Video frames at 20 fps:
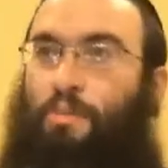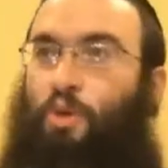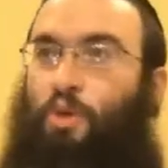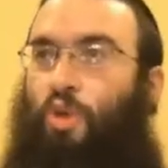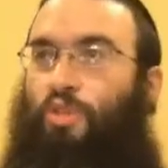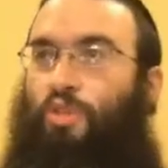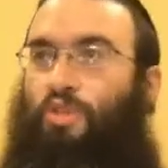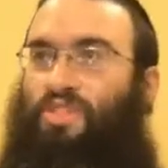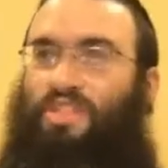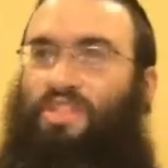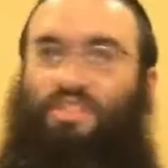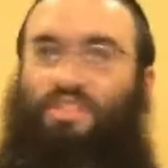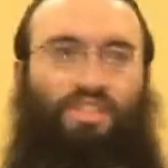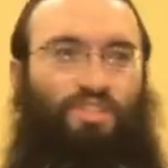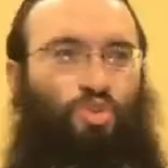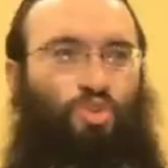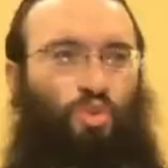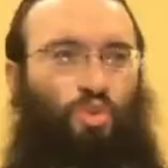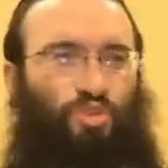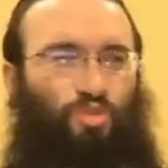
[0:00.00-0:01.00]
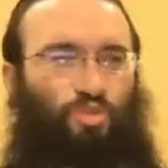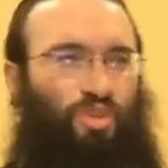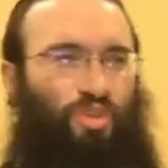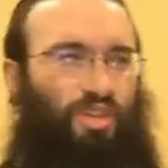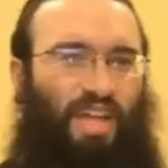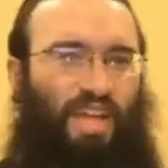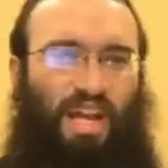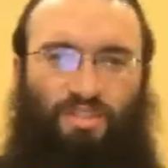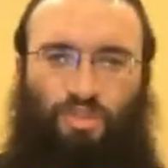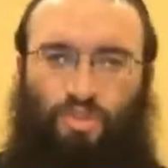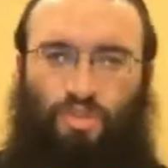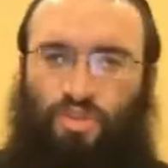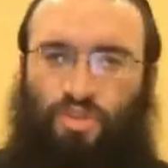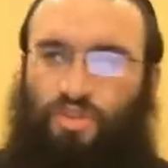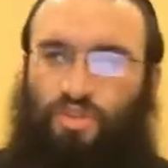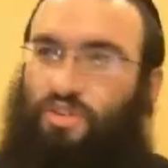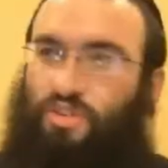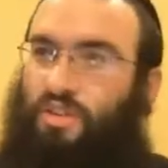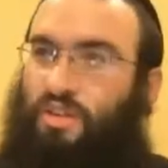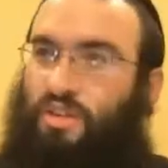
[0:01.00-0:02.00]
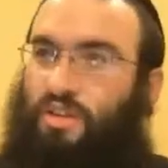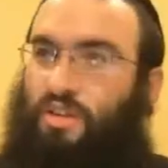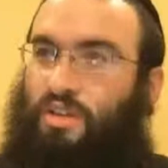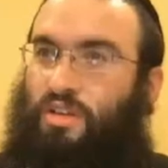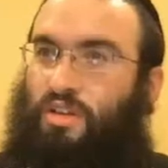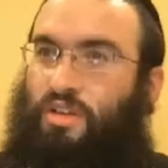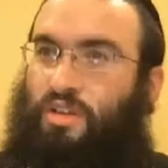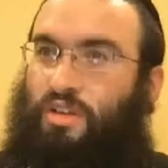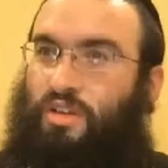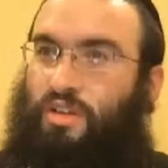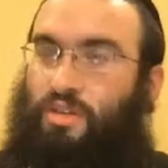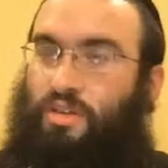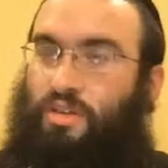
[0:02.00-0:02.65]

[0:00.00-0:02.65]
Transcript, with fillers: Maybe all those things that he's doing is really not so good.